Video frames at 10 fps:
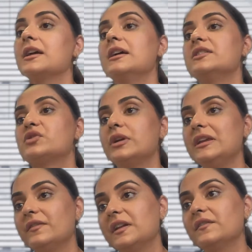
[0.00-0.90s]
So
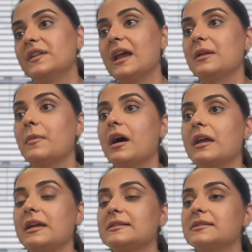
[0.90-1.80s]
even if the LMI
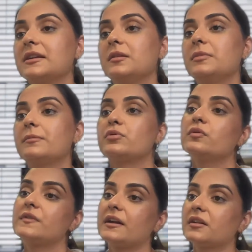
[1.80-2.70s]
is going to be
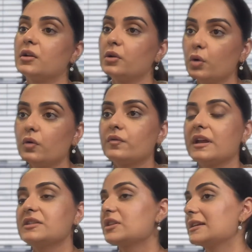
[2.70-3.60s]
approved at a low
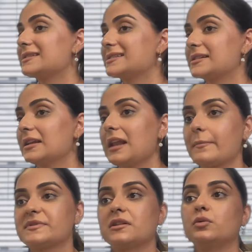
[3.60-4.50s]
wage, it's still
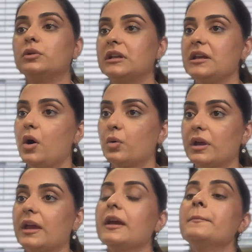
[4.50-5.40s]
absolutely
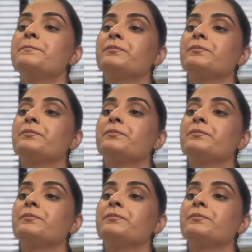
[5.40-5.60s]
okay.